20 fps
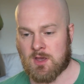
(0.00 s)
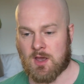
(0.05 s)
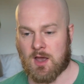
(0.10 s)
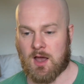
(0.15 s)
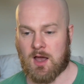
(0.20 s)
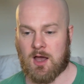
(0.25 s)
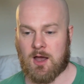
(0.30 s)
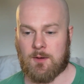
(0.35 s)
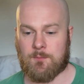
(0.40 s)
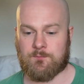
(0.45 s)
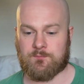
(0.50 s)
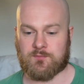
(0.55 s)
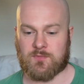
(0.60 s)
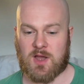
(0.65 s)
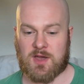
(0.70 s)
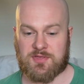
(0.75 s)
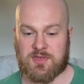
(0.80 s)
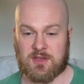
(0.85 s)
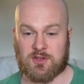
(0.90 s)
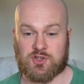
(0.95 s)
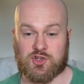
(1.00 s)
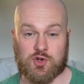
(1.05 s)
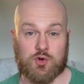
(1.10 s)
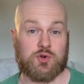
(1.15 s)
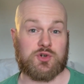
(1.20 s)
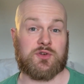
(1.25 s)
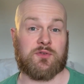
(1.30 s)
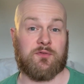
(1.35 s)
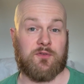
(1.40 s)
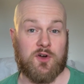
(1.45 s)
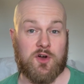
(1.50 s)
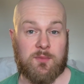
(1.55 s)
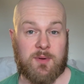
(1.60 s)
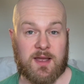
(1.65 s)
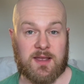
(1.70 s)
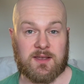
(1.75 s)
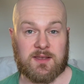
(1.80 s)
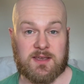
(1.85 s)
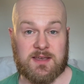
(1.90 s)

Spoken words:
I think George Furbank